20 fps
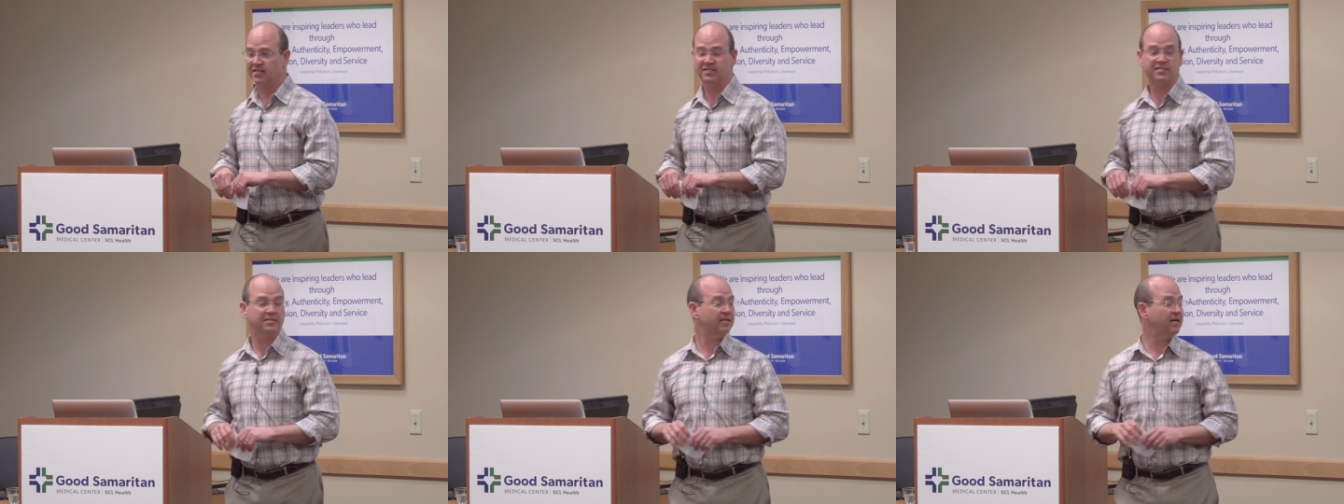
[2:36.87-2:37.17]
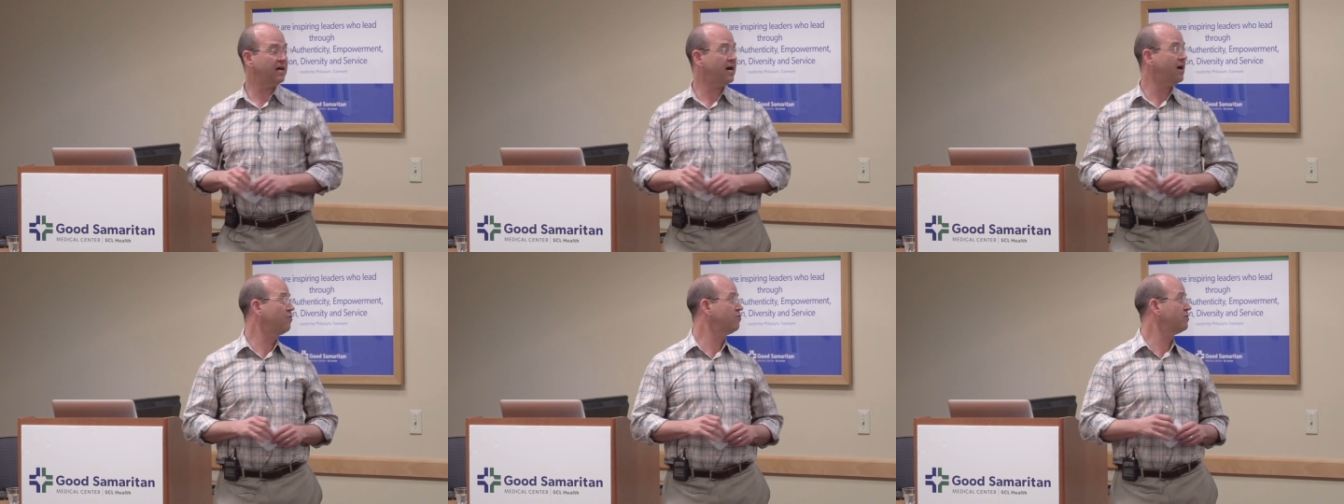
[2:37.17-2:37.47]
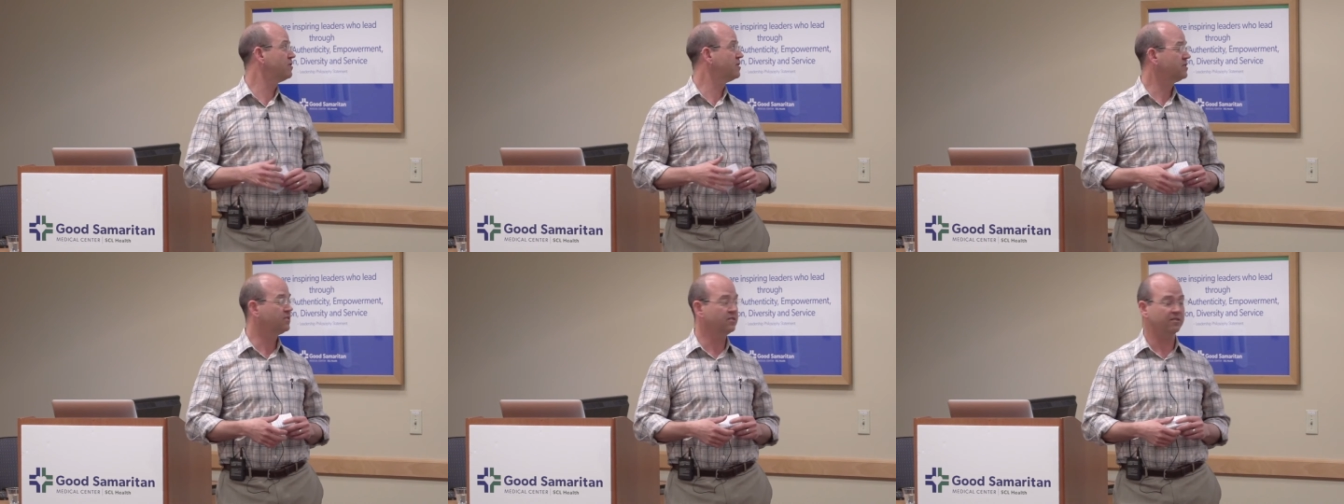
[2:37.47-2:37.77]
next
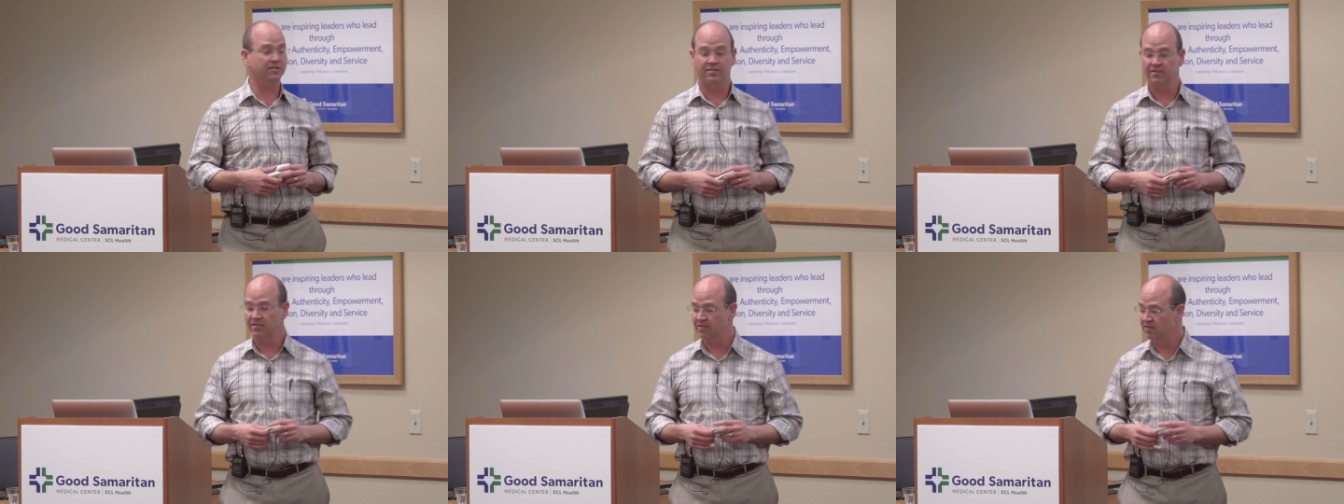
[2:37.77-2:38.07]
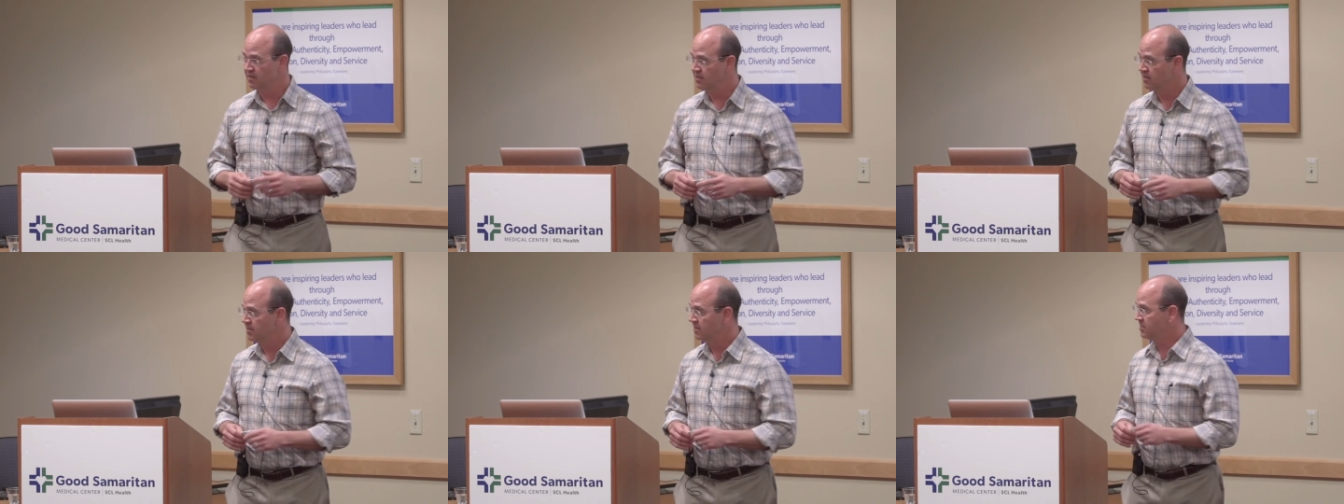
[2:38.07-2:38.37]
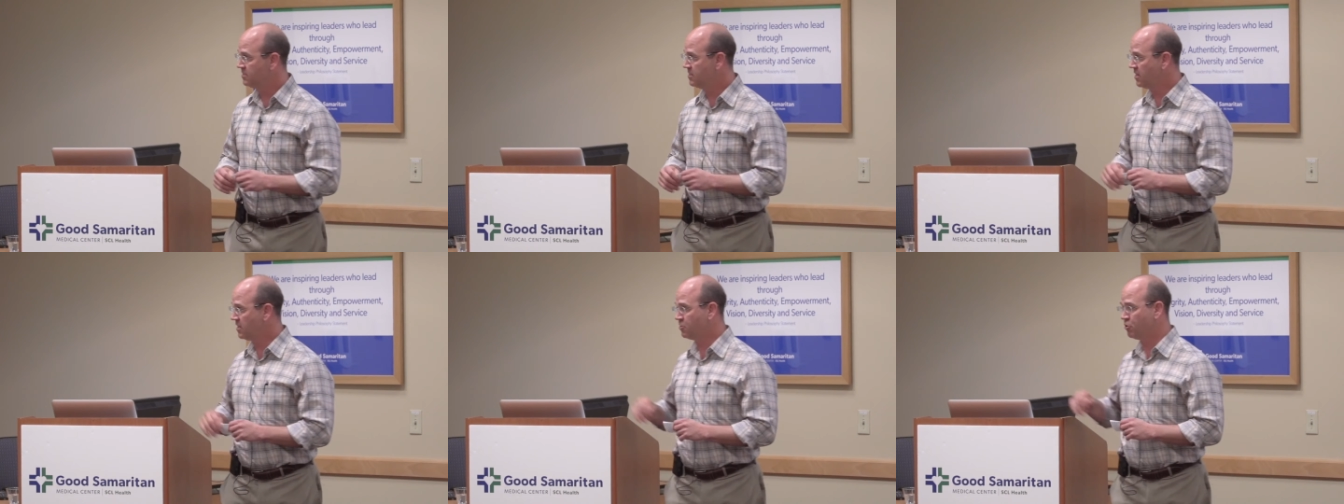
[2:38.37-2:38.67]
hour. This is
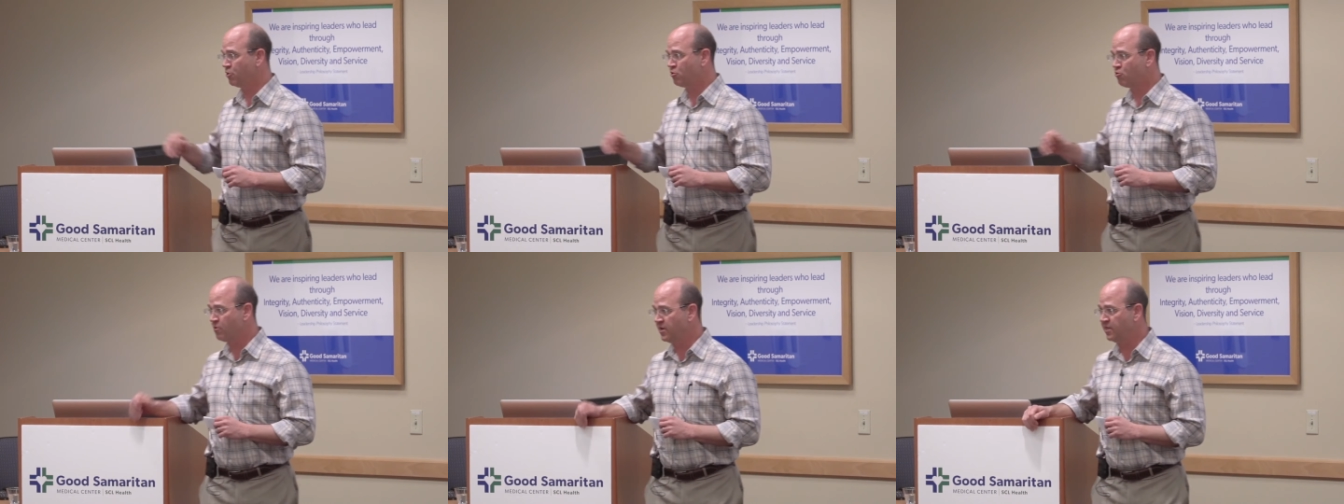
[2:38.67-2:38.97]
Dr.